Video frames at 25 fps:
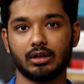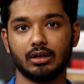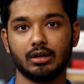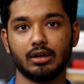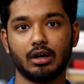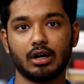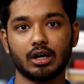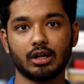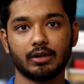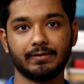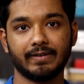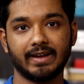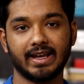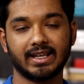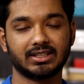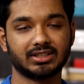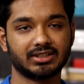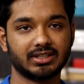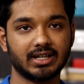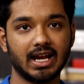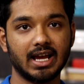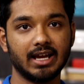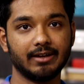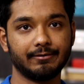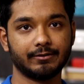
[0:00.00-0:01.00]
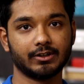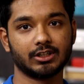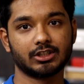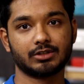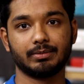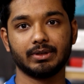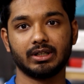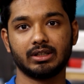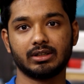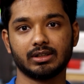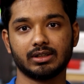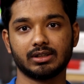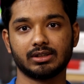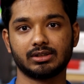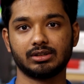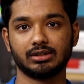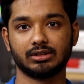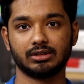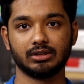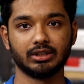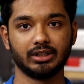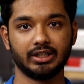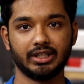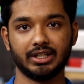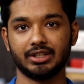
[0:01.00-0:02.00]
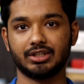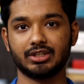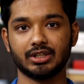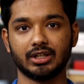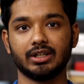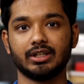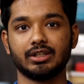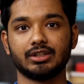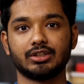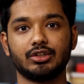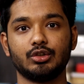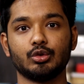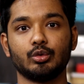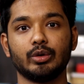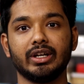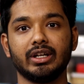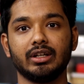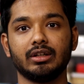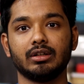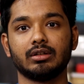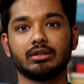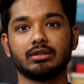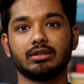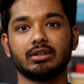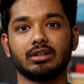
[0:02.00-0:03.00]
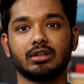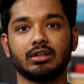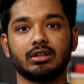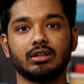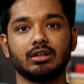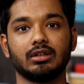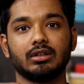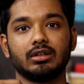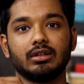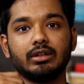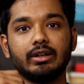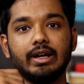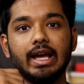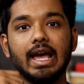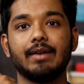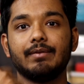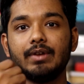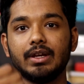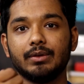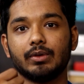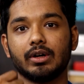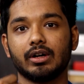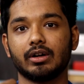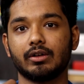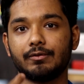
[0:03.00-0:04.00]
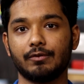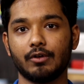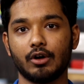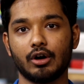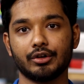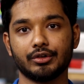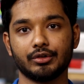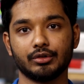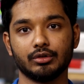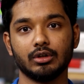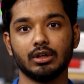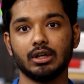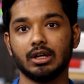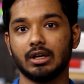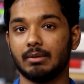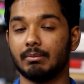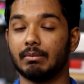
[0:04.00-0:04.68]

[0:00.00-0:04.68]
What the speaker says: a lot of extra efforts because the teacher is doing the heavy work for you.